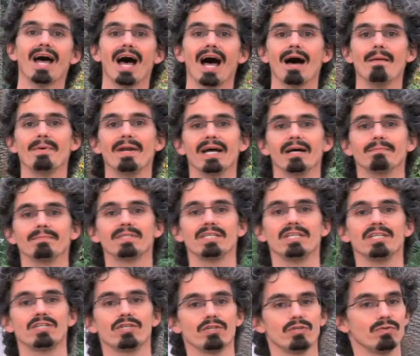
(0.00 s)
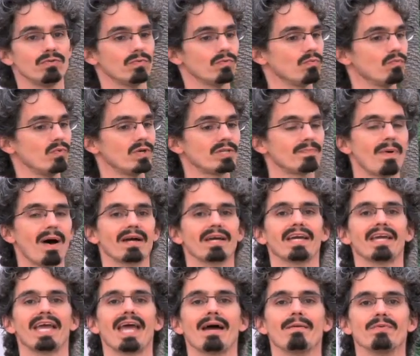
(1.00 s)
I'm going to help teach you which
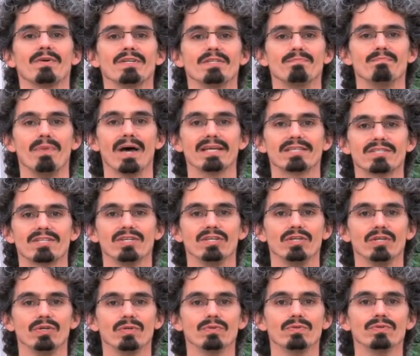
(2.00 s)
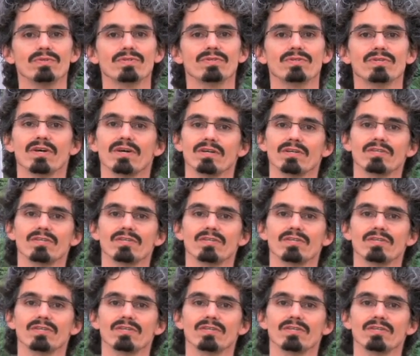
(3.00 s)
pocket camera is best to use,